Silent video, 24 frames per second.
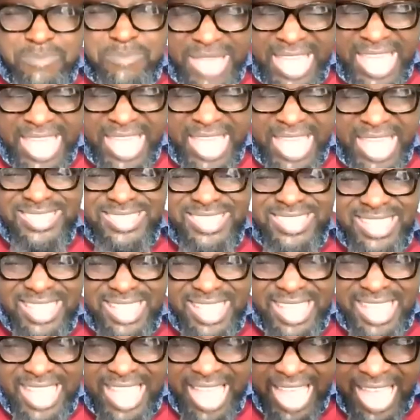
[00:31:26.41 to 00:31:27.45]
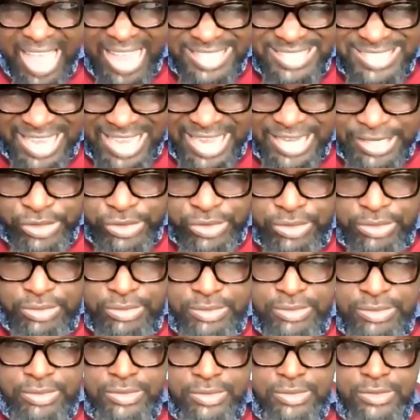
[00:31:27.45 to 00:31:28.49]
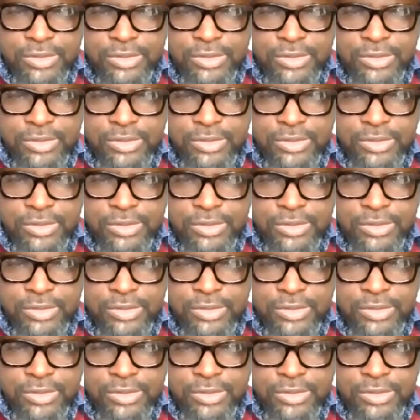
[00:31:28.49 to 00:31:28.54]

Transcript: pays attention